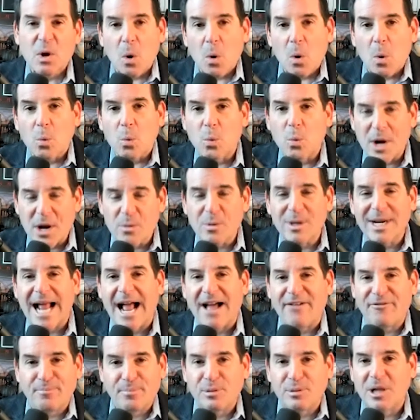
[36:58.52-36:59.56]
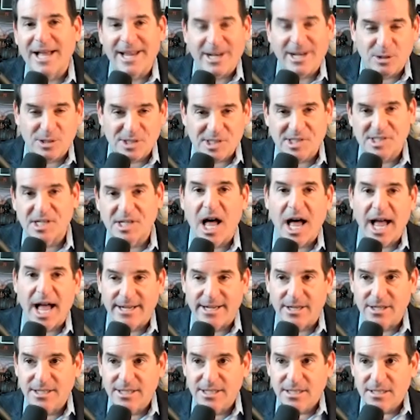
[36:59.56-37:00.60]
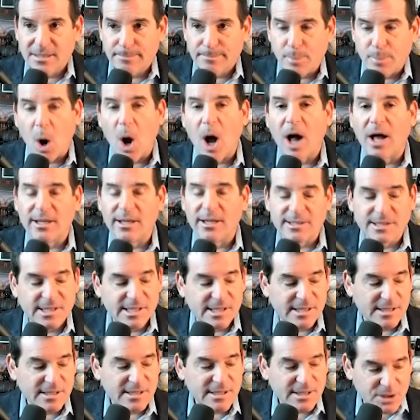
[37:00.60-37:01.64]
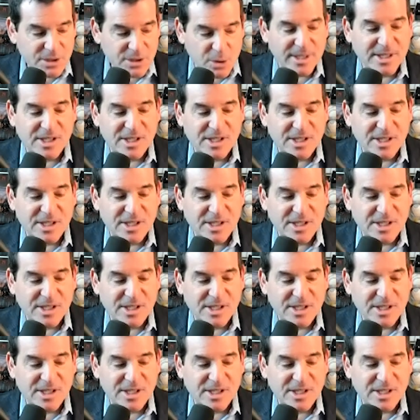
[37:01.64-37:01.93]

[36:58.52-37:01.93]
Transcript: We would have players sign balls during